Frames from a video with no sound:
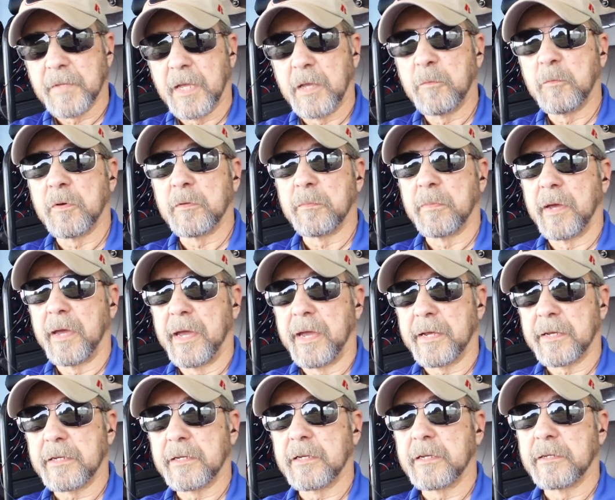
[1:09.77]
He went
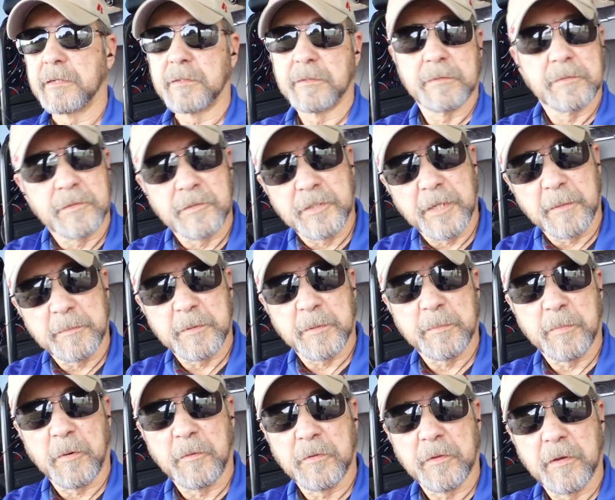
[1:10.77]
back, stepped
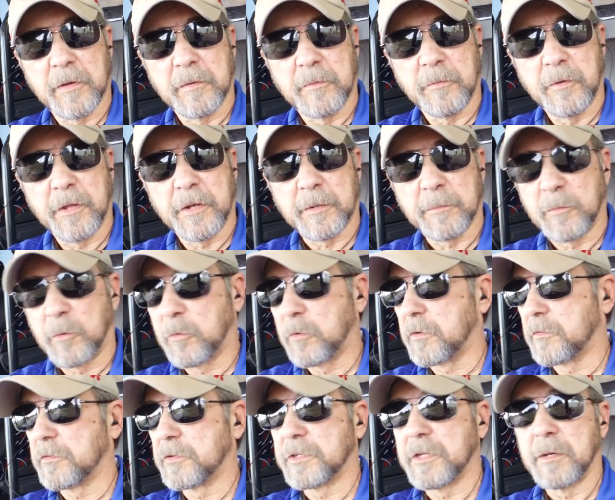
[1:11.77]
up on the running
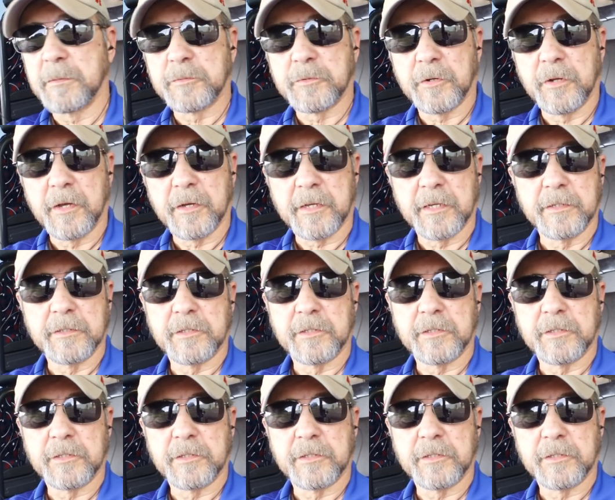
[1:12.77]
board of the dump truck,